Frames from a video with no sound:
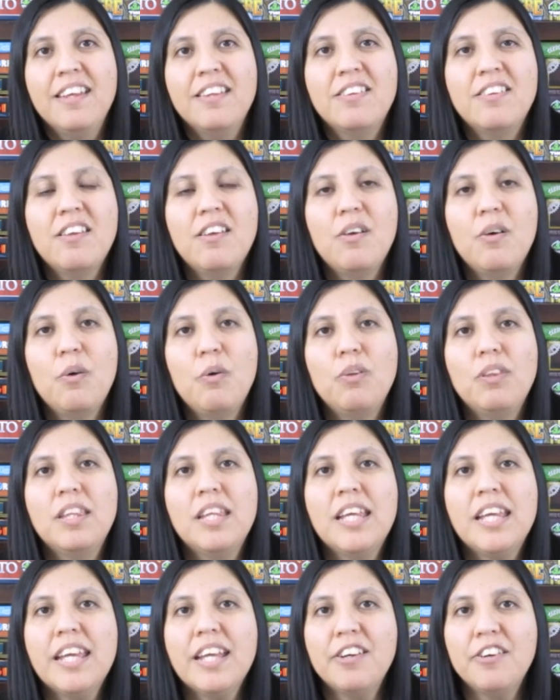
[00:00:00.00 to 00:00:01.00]
So
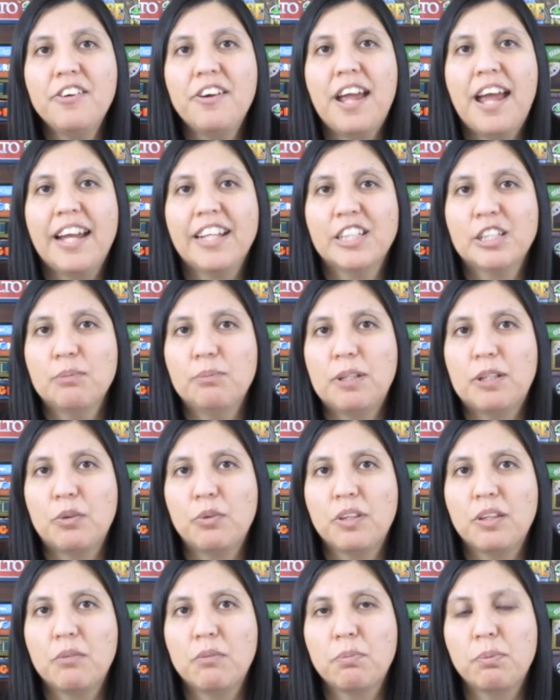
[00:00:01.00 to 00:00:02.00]
the interaction
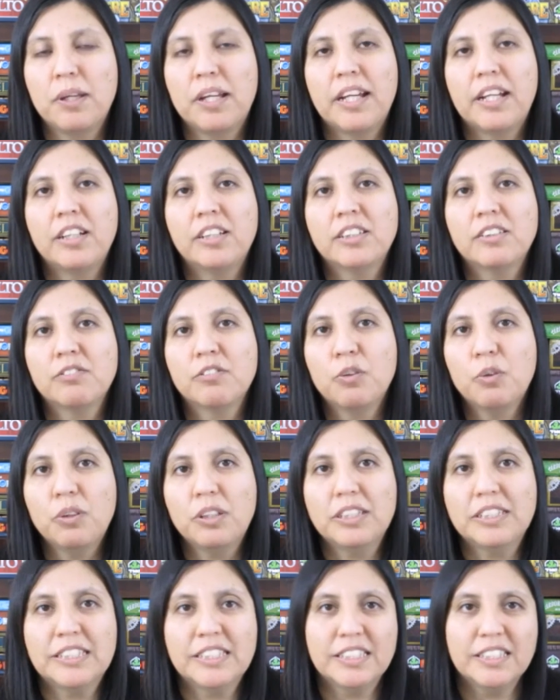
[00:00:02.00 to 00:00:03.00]
between players, of
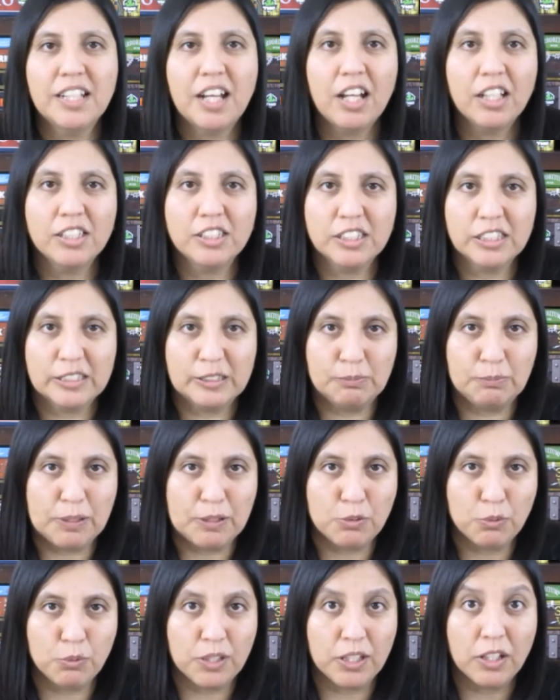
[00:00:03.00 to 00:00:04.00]
course, is not just
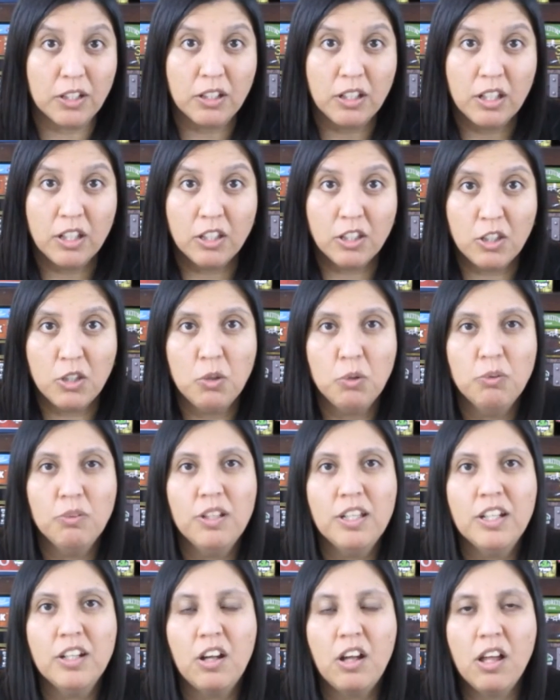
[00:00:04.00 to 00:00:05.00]
between you
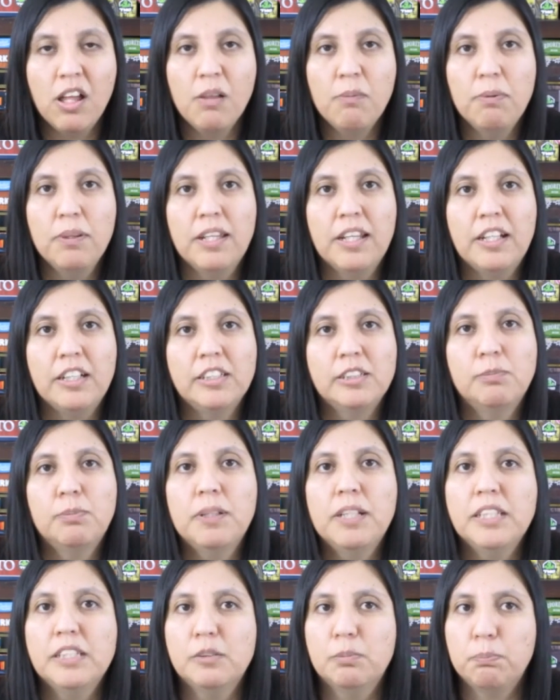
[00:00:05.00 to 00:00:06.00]
and all players,
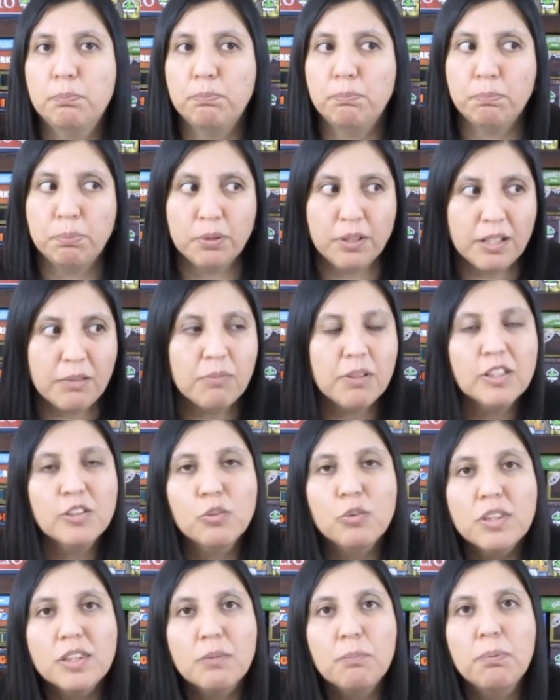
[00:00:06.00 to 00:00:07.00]
but it's pretty
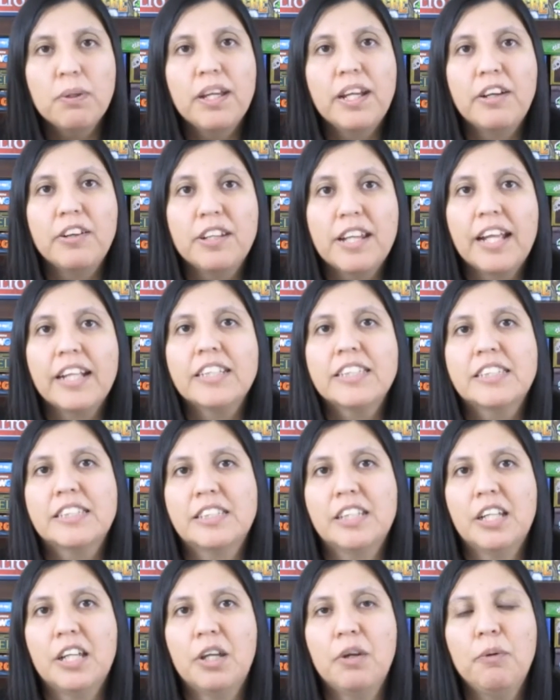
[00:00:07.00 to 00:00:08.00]
much with the player
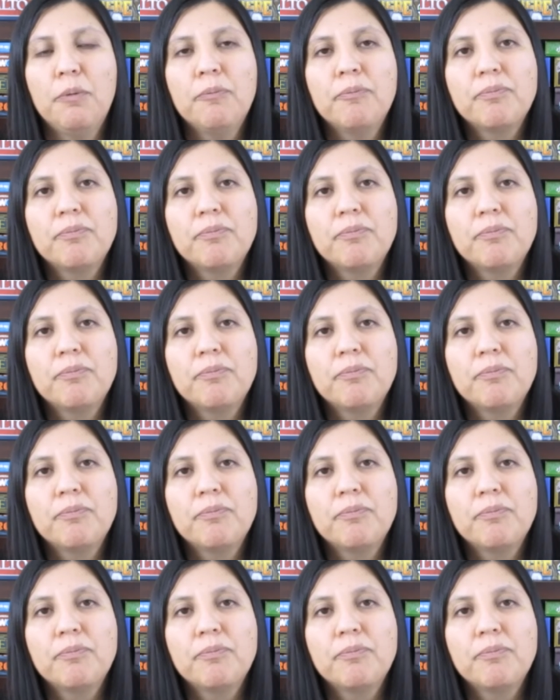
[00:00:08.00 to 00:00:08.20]
next to you.